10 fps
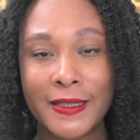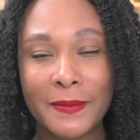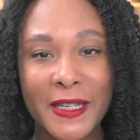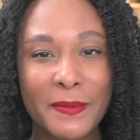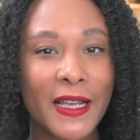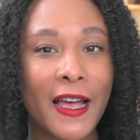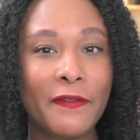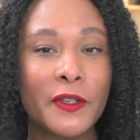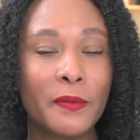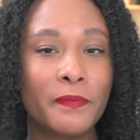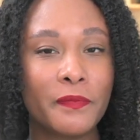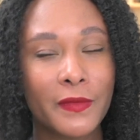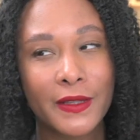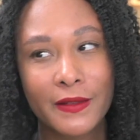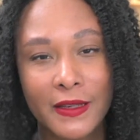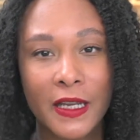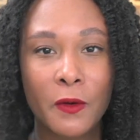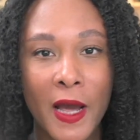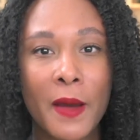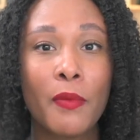Sometimes I have to, in a
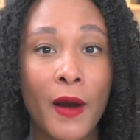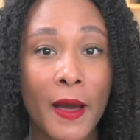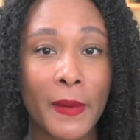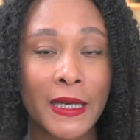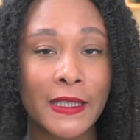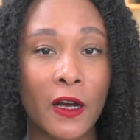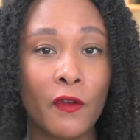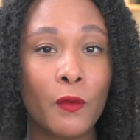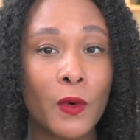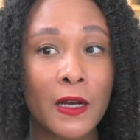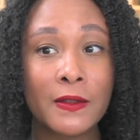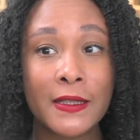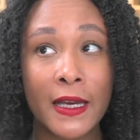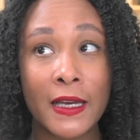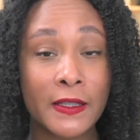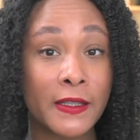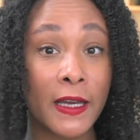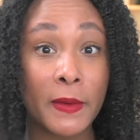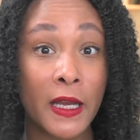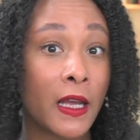way, bribe myself. What I'll say
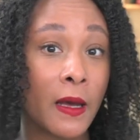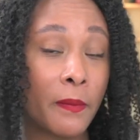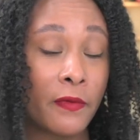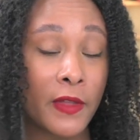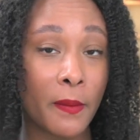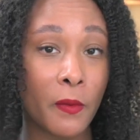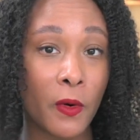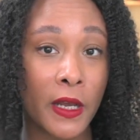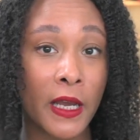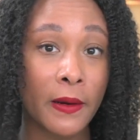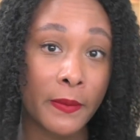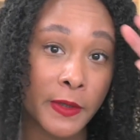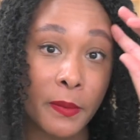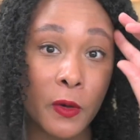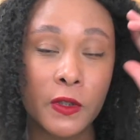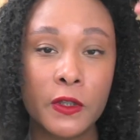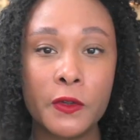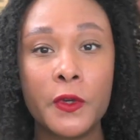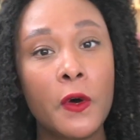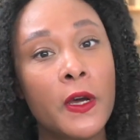I'm getting up that morning and I'm supposed to do
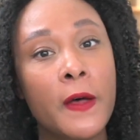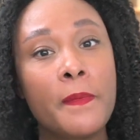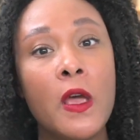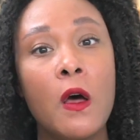yoga.